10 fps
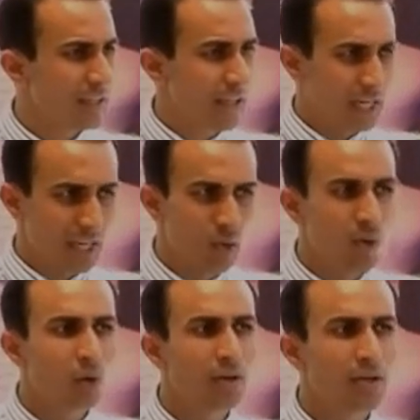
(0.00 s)
And I know,
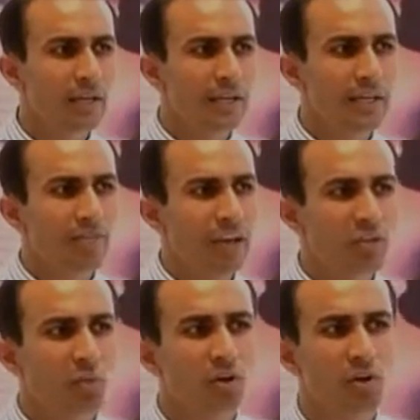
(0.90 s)
Lord,
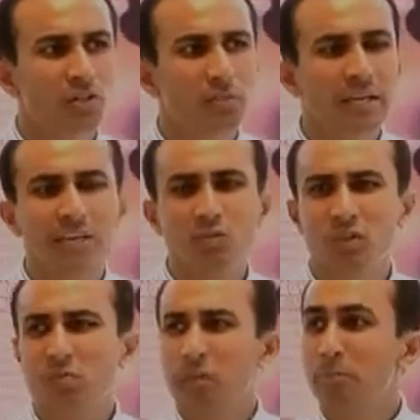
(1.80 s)
That will not begin
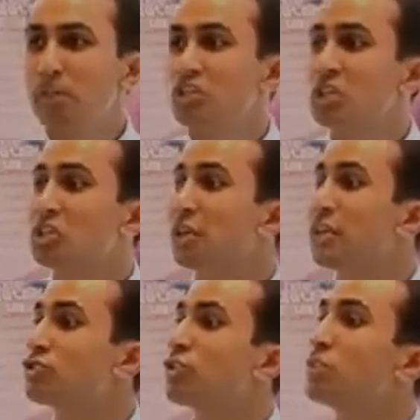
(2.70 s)
with me preaching
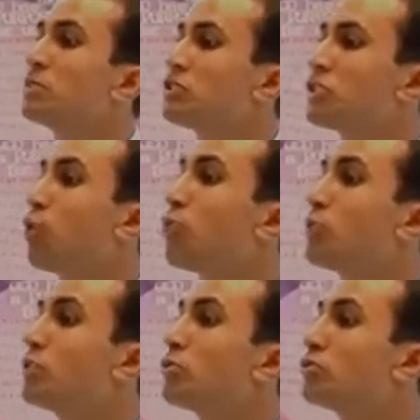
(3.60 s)
great sermons and
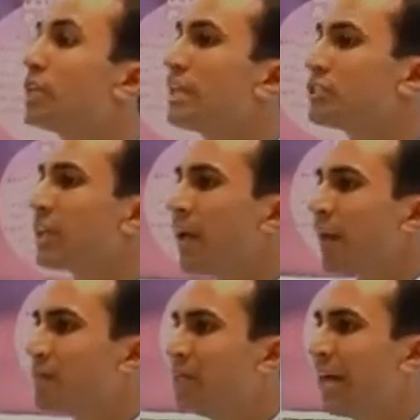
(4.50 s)
holding crusades.
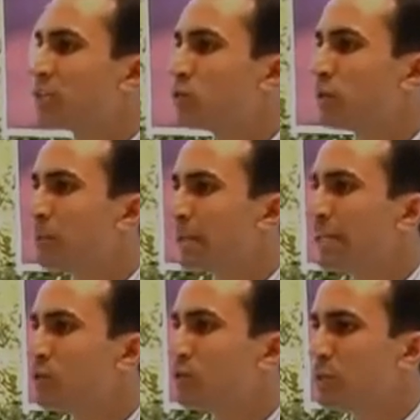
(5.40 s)
That will
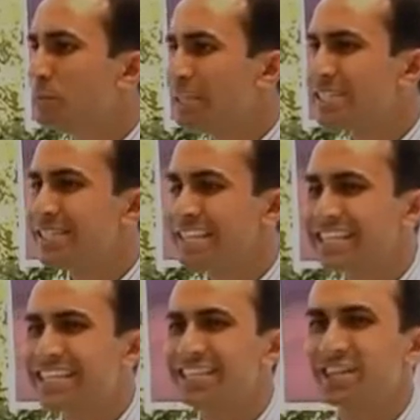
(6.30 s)
begin with me
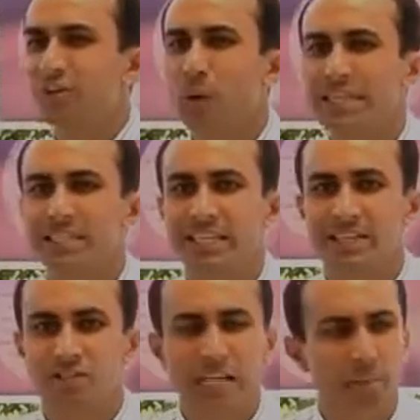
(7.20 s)
setting the right
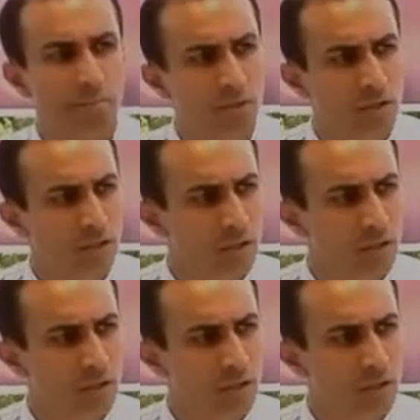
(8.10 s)
example.